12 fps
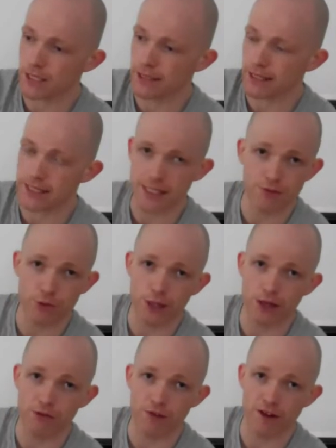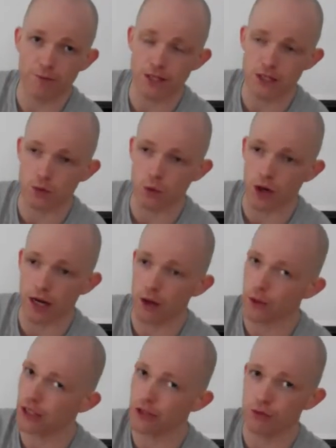Like I say, if you ain't got 5 minutes to work
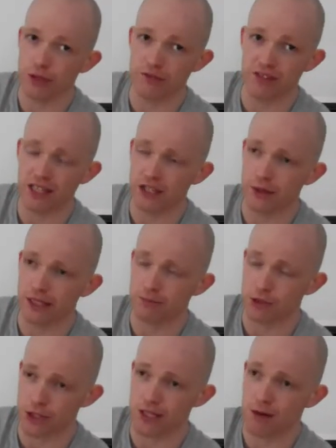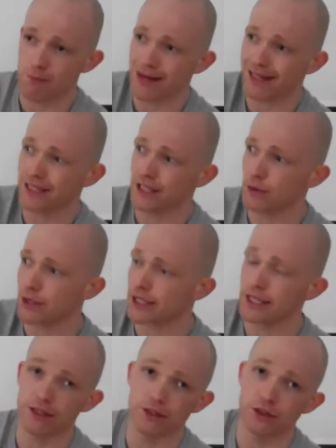out, you can reevaluate just how badly you
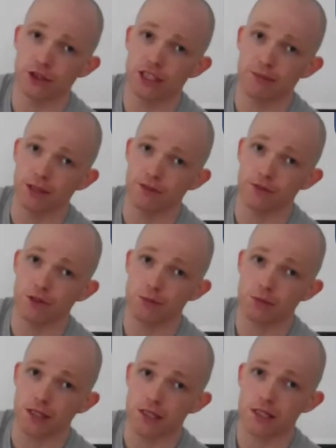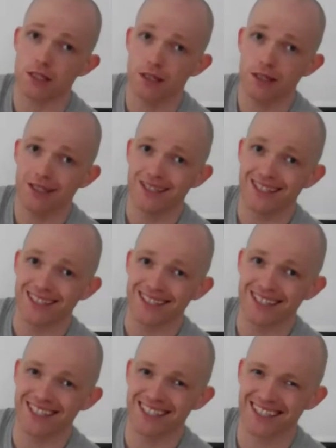want to get in good shape in the first place.
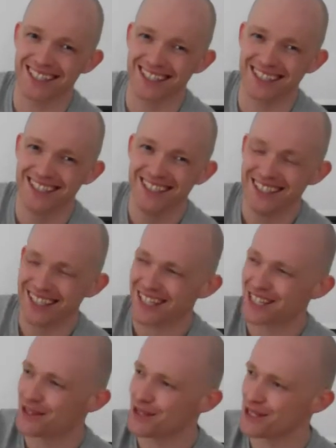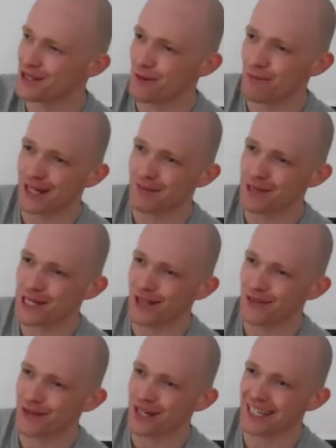excuses don't make
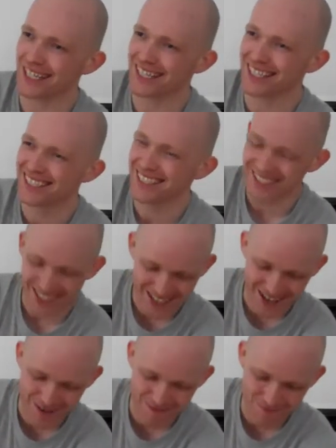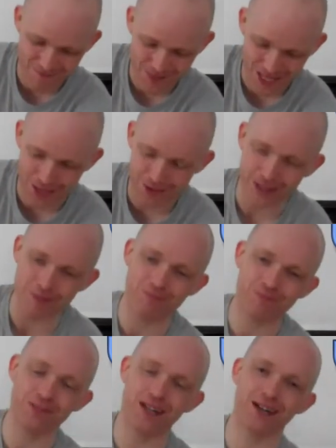themselves, right? Anyway,
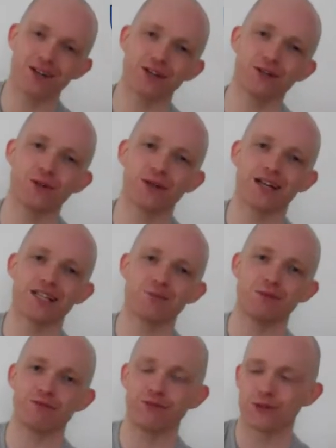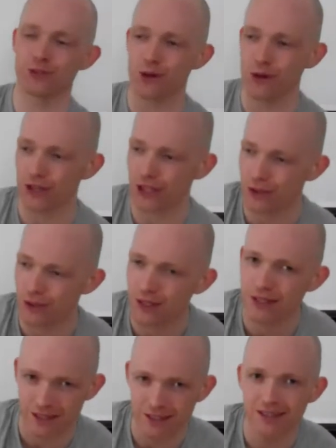I've got to go, guys. It's been fun talking to
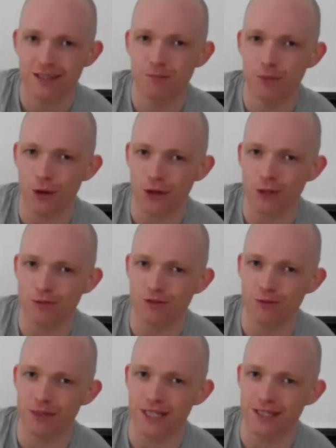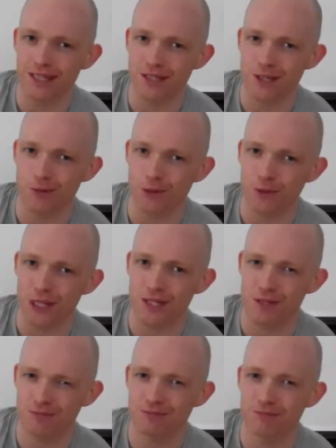you. More to come from me in the next couple of
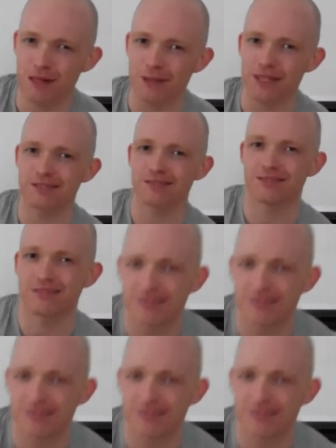weeks. Bye-bye.